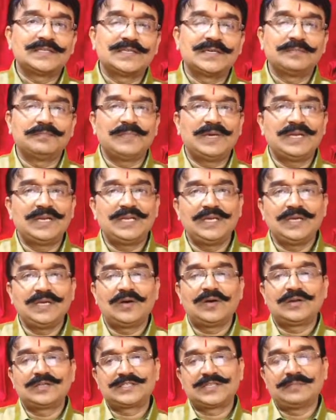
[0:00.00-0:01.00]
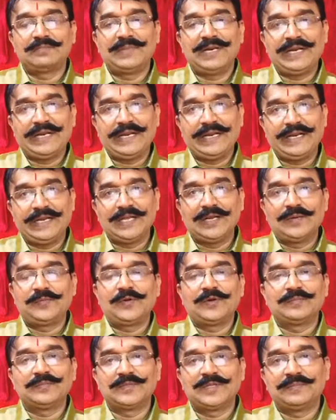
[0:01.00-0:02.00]
some money or some material
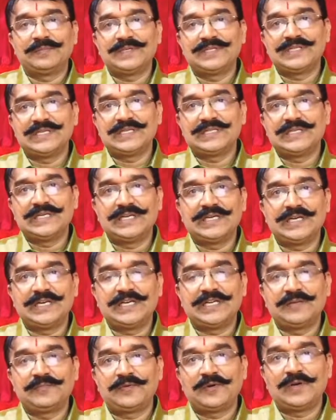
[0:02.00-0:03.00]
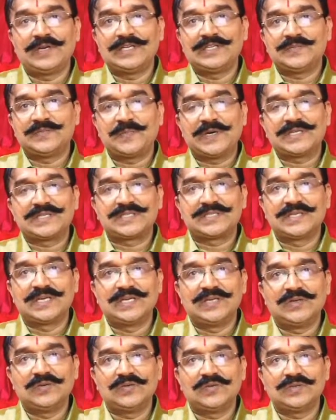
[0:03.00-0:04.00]
from the business entity for his
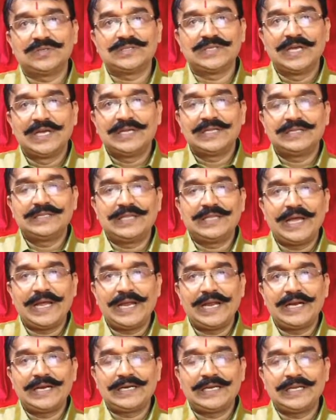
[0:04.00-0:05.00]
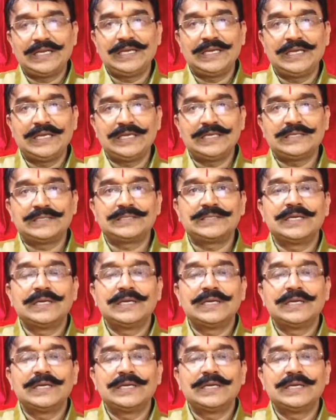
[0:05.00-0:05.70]
personal use, that is